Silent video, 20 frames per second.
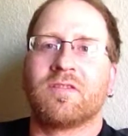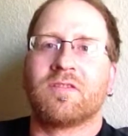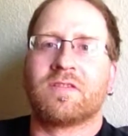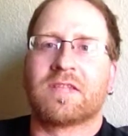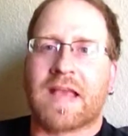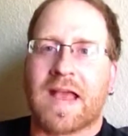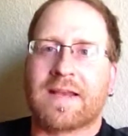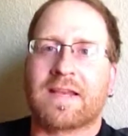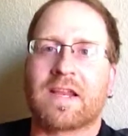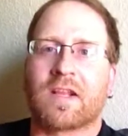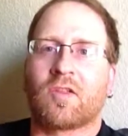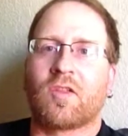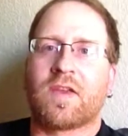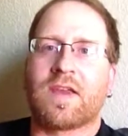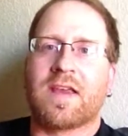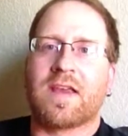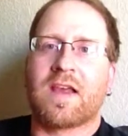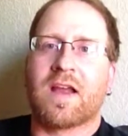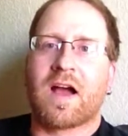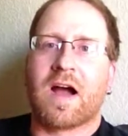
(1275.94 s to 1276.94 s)

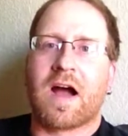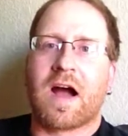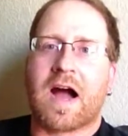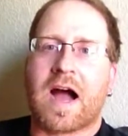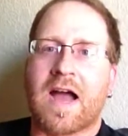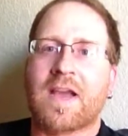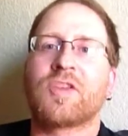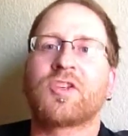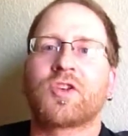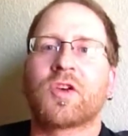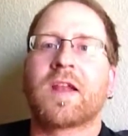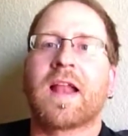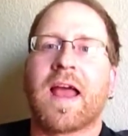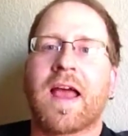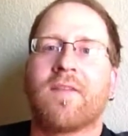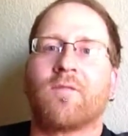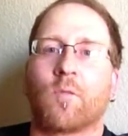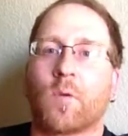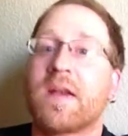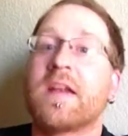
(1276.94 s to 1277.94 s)
technically I should
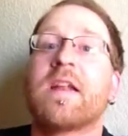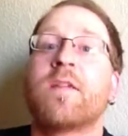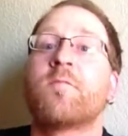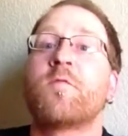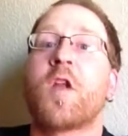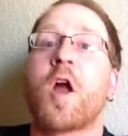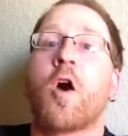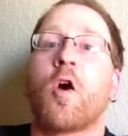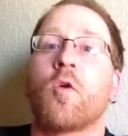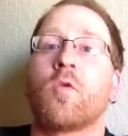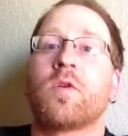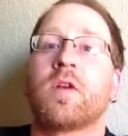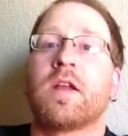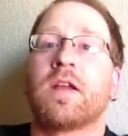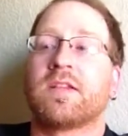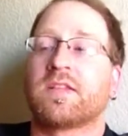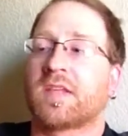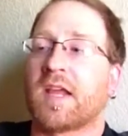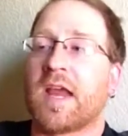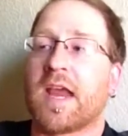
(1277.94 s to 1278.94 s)
have written a note
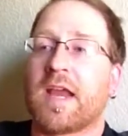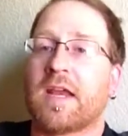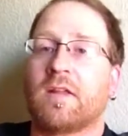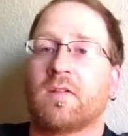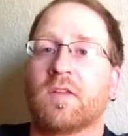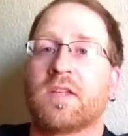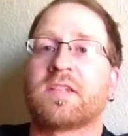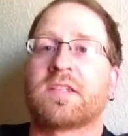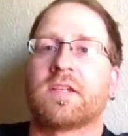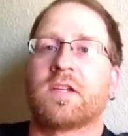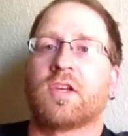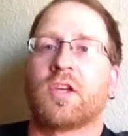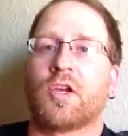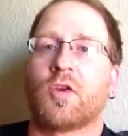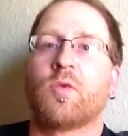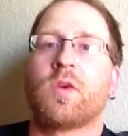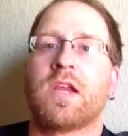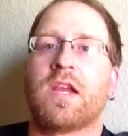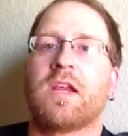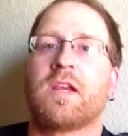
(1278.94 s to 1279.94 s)
saying, listen,
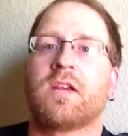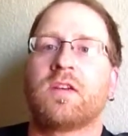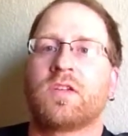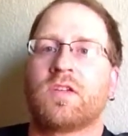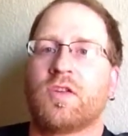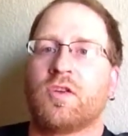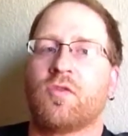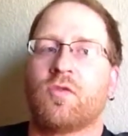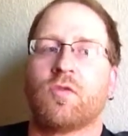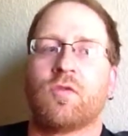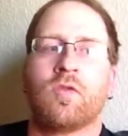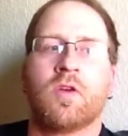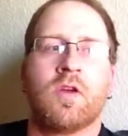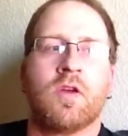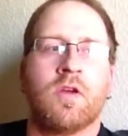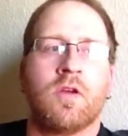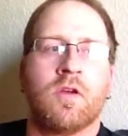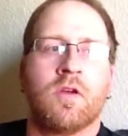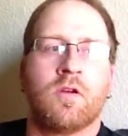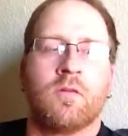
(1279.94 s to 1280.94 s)
you need to
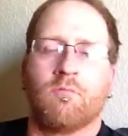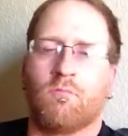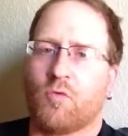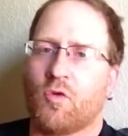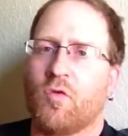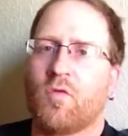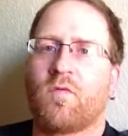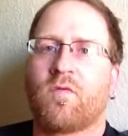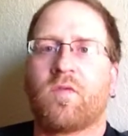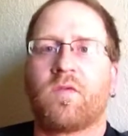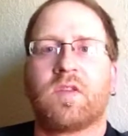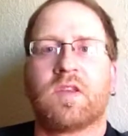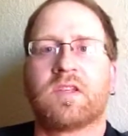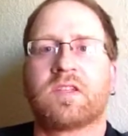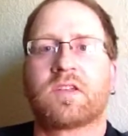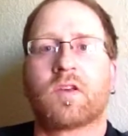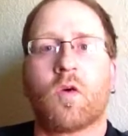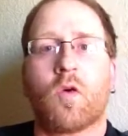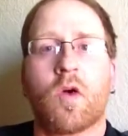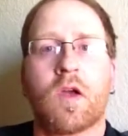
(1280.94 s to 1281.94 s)
move
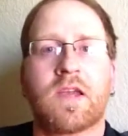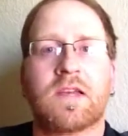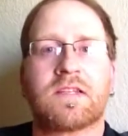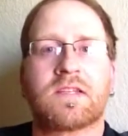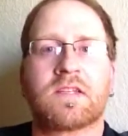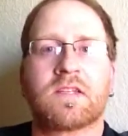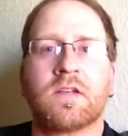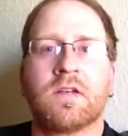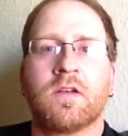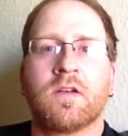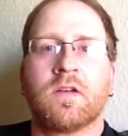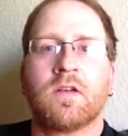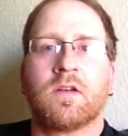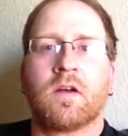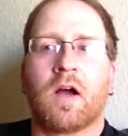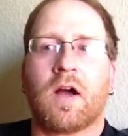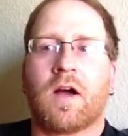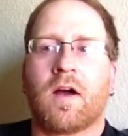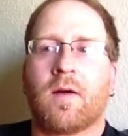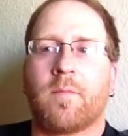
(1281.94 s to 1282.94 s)
these toys.
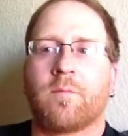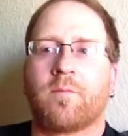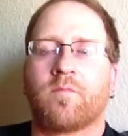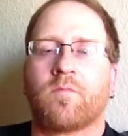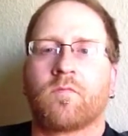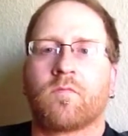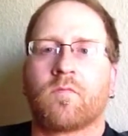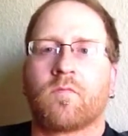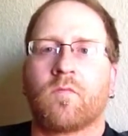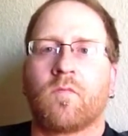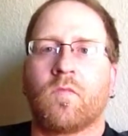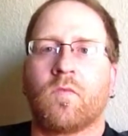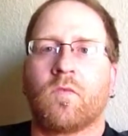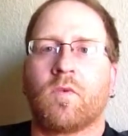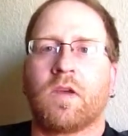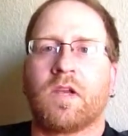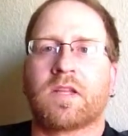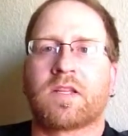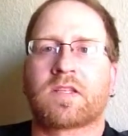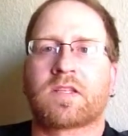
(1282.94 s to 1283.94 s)

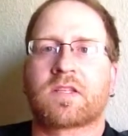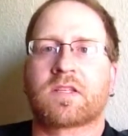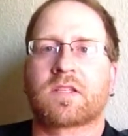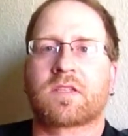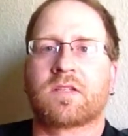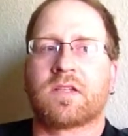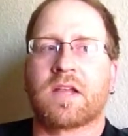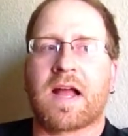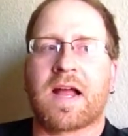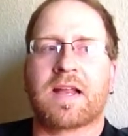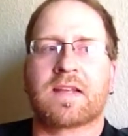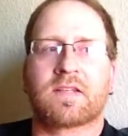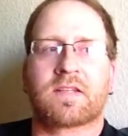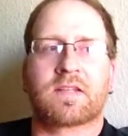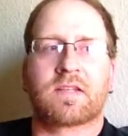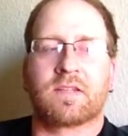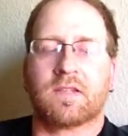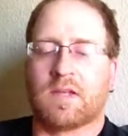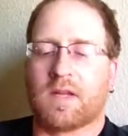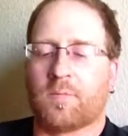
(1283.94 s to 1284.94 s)
It's
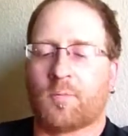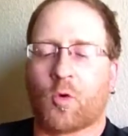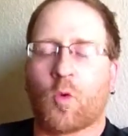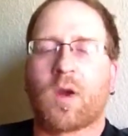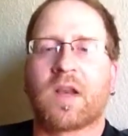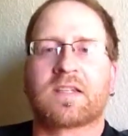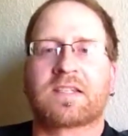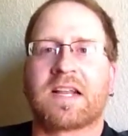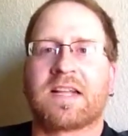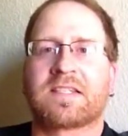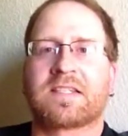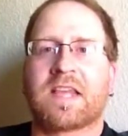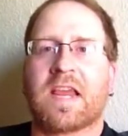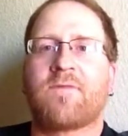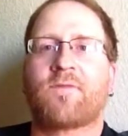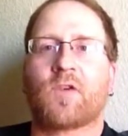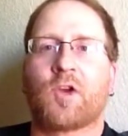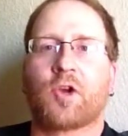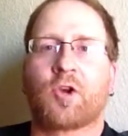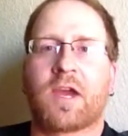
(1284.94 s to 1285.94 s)
not, number 1, it's not
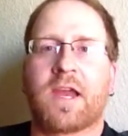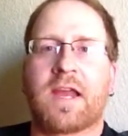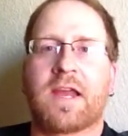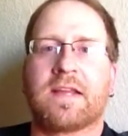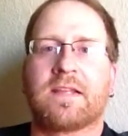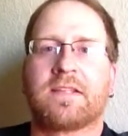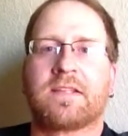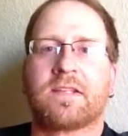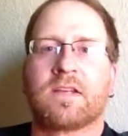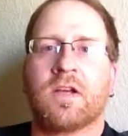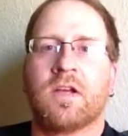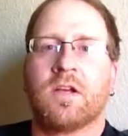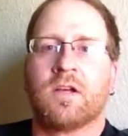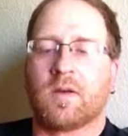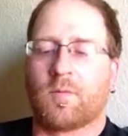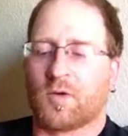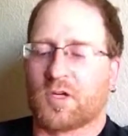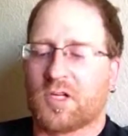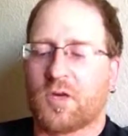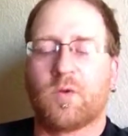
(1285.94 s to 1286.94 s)
safe for your kids.
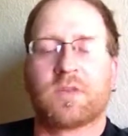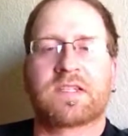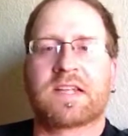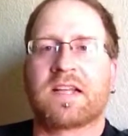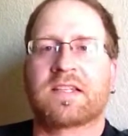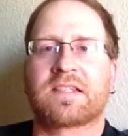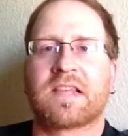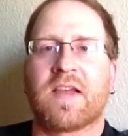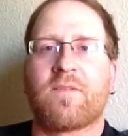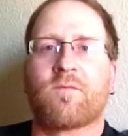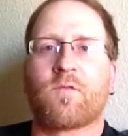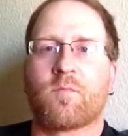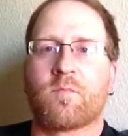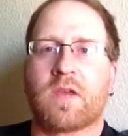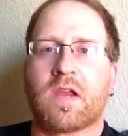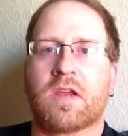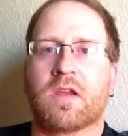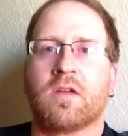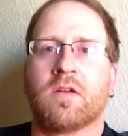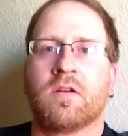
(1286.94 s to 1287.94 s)
Number 2, it's not safe for
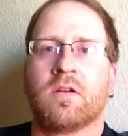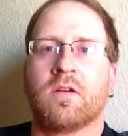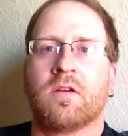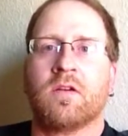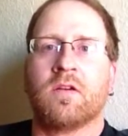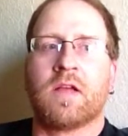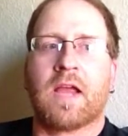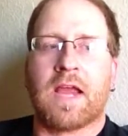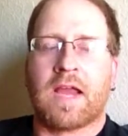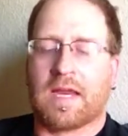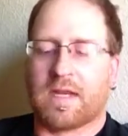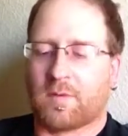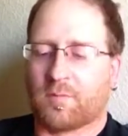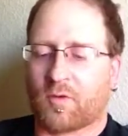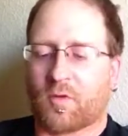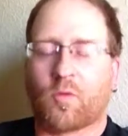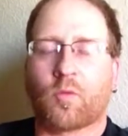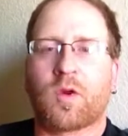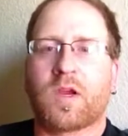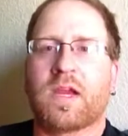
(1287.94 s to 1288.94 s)
me. And number
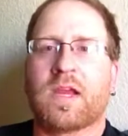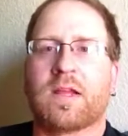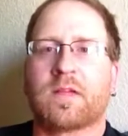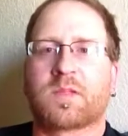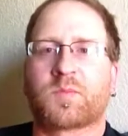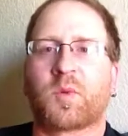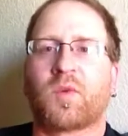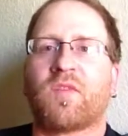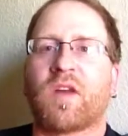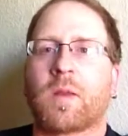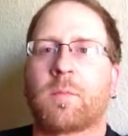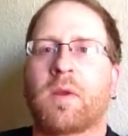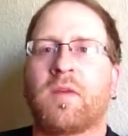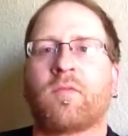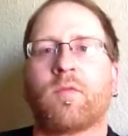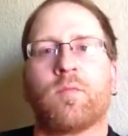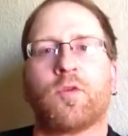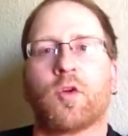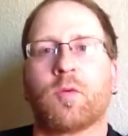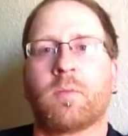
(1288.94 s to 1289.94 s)
3, it's preventing me
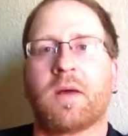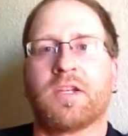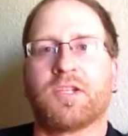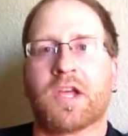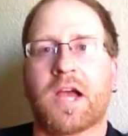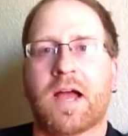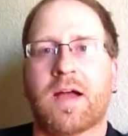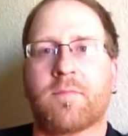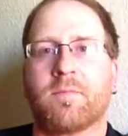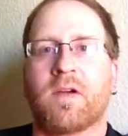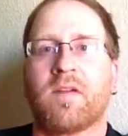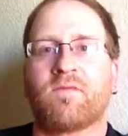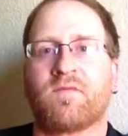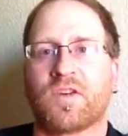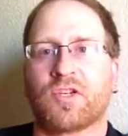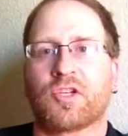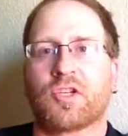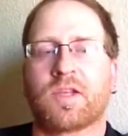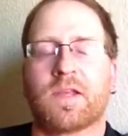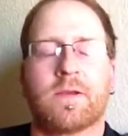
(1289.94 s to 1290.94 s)
from doing my job
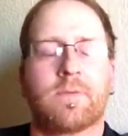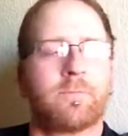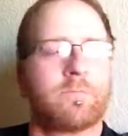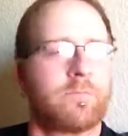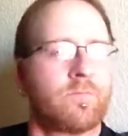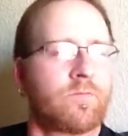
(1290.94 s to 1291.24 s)
efficiently.